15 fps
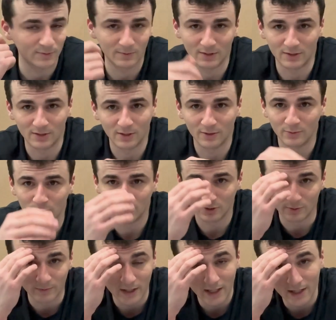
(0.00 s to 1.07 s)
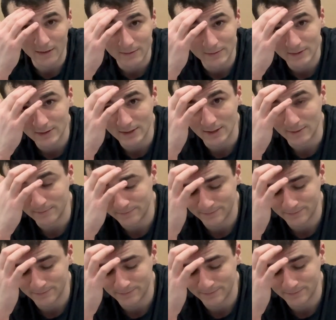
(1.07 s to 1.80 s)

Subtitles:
the tongue was so bad. So